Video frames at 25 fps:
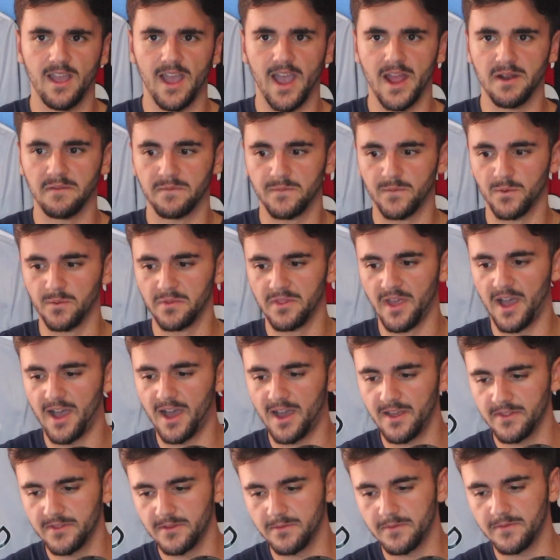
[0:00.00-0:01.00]
And for the
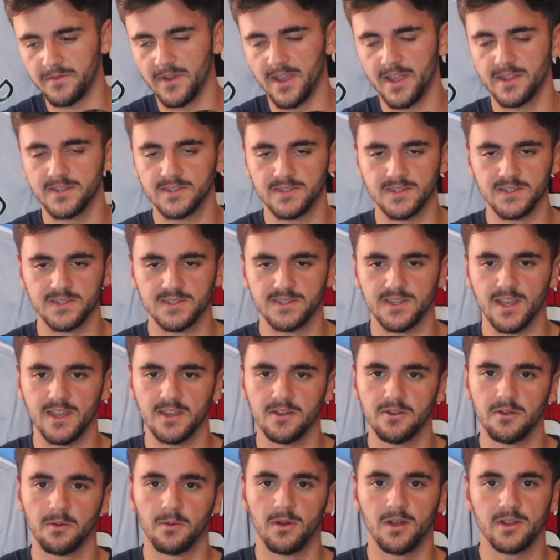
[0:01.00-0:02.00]
other fans to say,
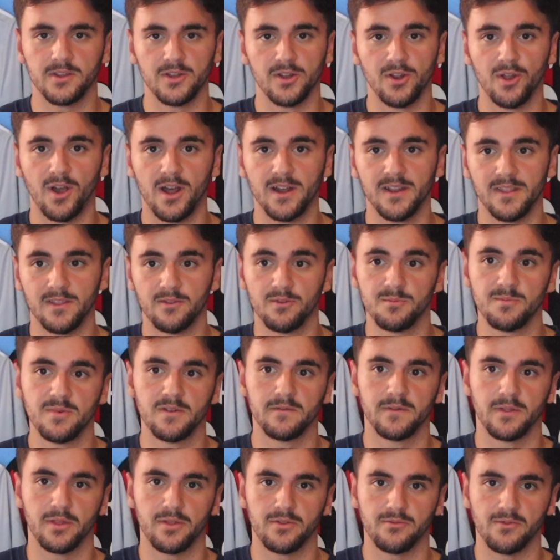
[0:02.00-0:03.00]
you know what, United, they're a bit
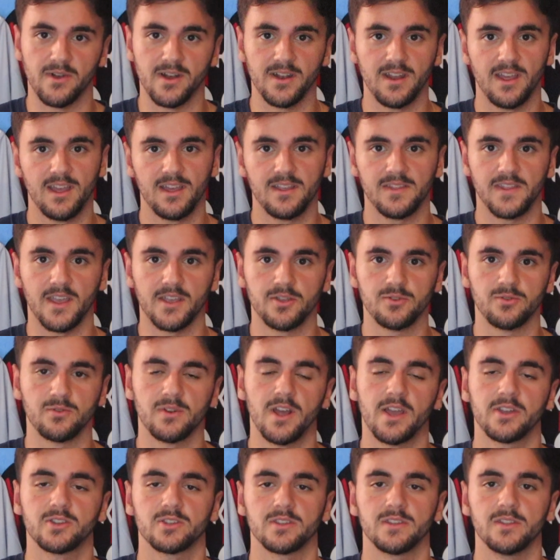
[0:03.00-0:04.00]
of a threat. They
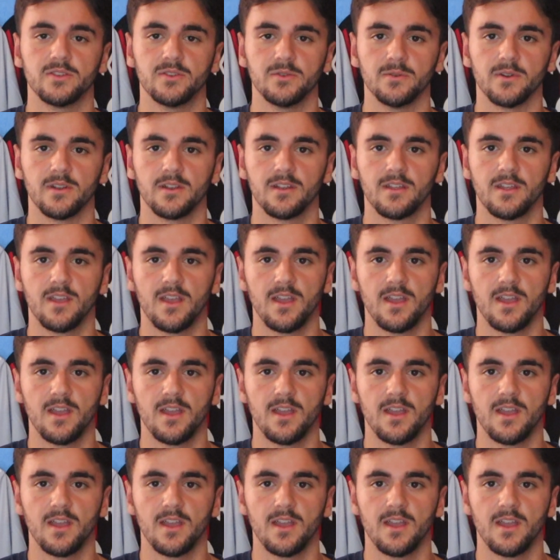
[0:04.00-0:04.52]
could actually do it.